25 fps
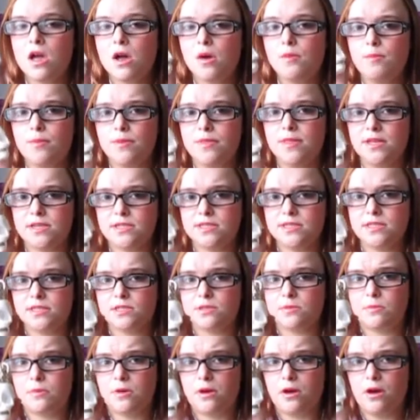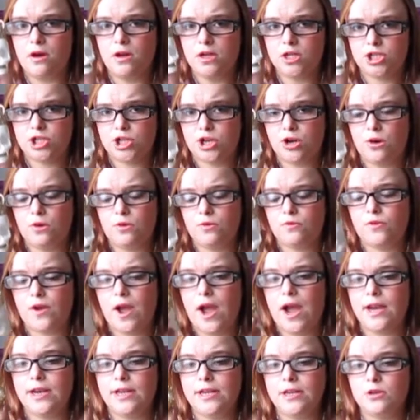But this sits on my shelf
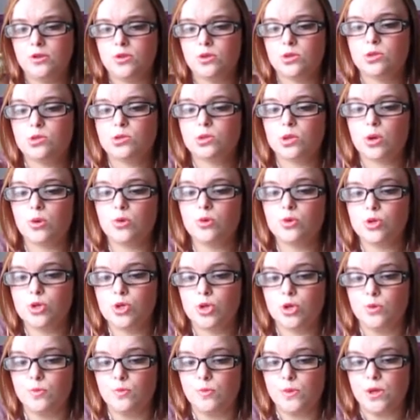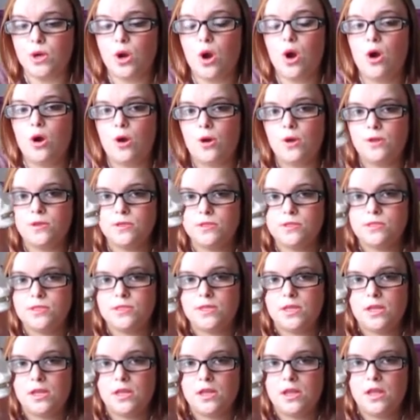and it looks so good because
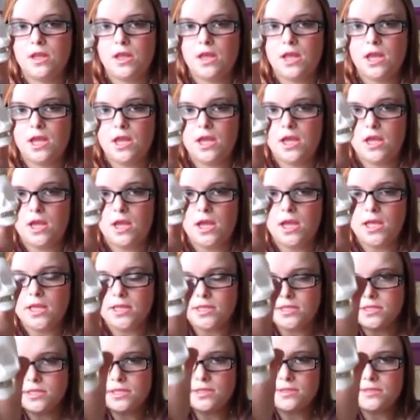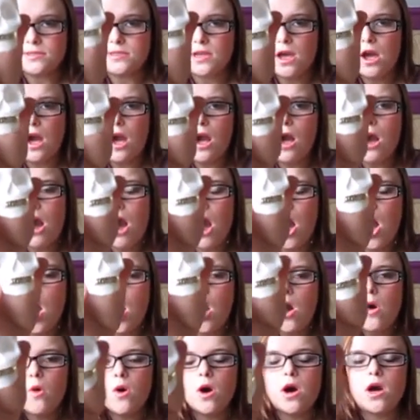it's a
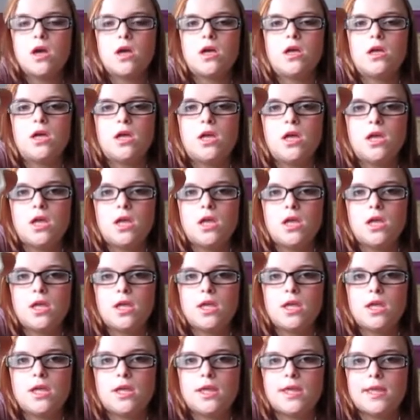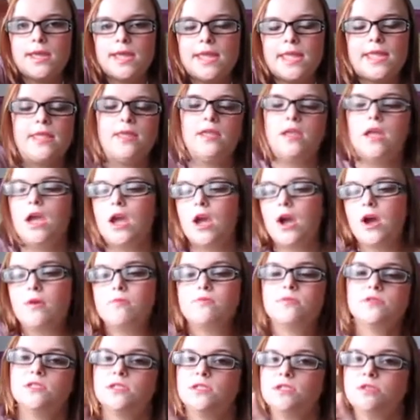skull. Yeah, I'm
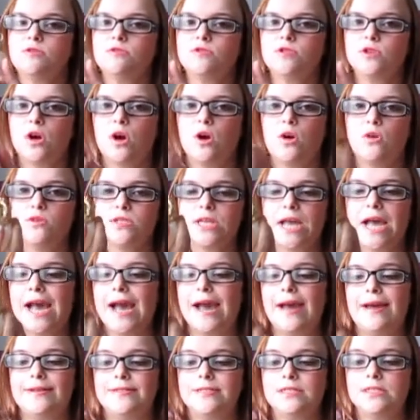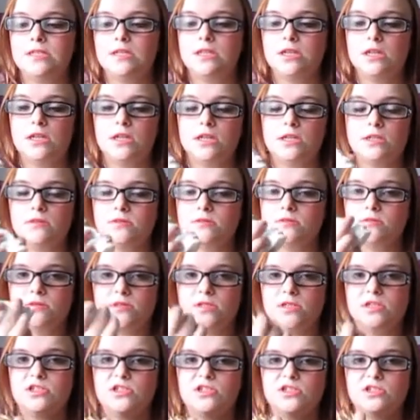obsessed with skulls and
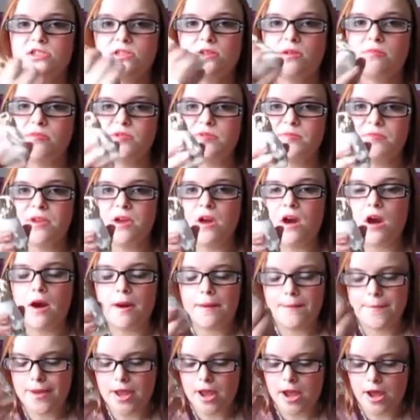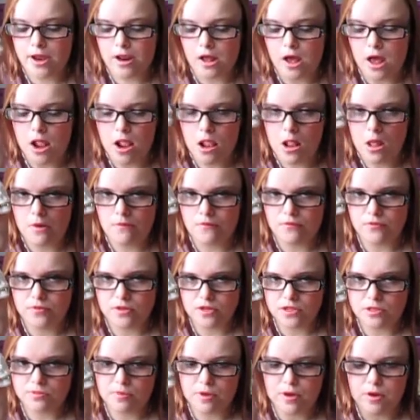this just sums me up and I love the
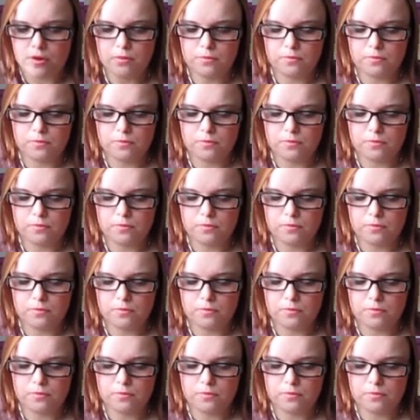smell.